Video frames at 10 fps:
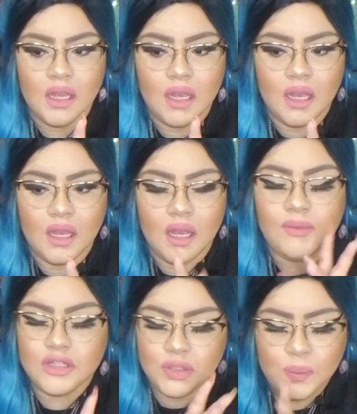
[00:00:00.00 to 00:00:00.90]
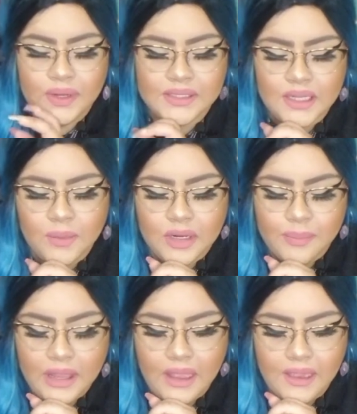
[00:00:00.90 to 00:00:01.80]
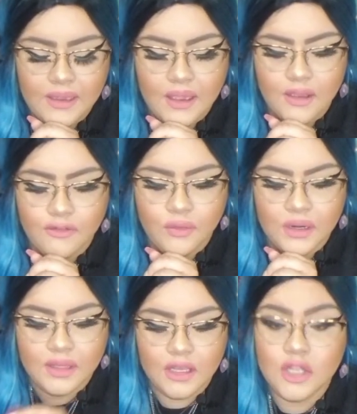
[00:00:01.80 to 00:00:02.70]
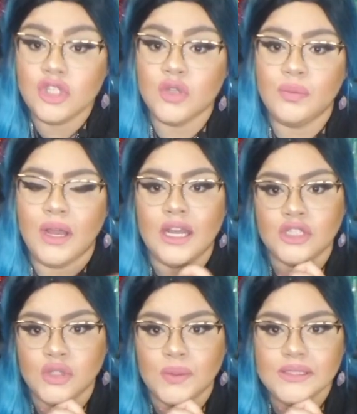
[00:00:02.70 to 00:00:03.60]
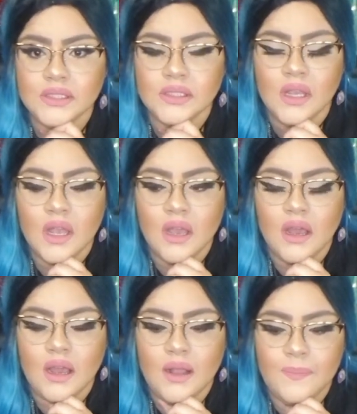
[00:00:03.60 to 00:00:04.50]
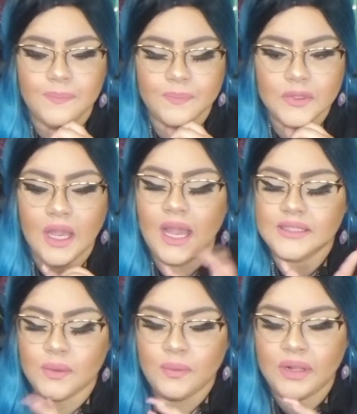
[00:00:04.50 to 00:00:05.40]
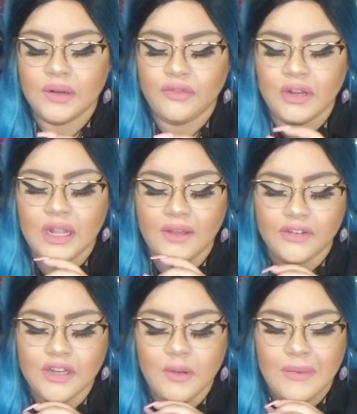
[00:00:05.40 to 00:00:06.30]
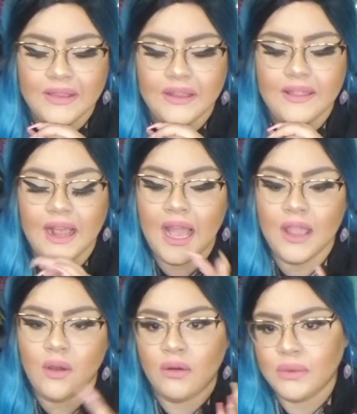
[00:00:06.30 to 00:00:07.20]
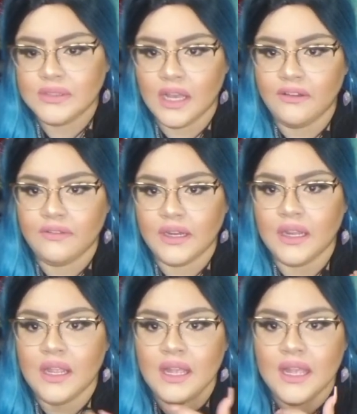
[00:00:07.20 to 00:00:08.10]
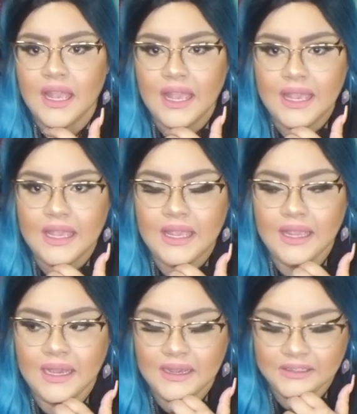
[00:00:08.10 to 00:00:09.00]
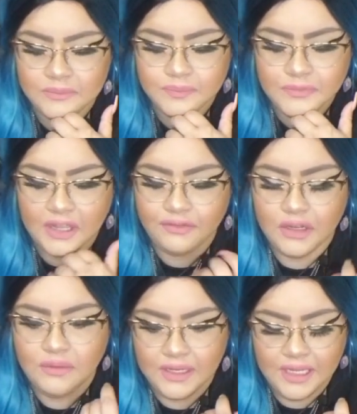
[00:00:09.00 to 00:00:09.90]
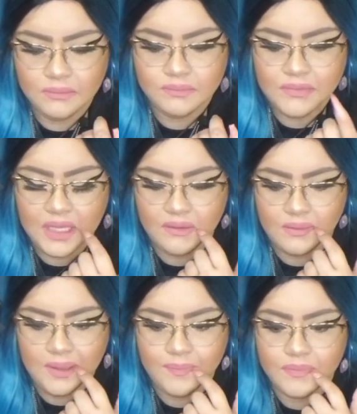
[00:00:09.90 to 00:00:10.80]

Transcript: the 2 winners that I'm going to pick for the YouTube shorts. As a friendly reminder that I always offer a free reading giveaway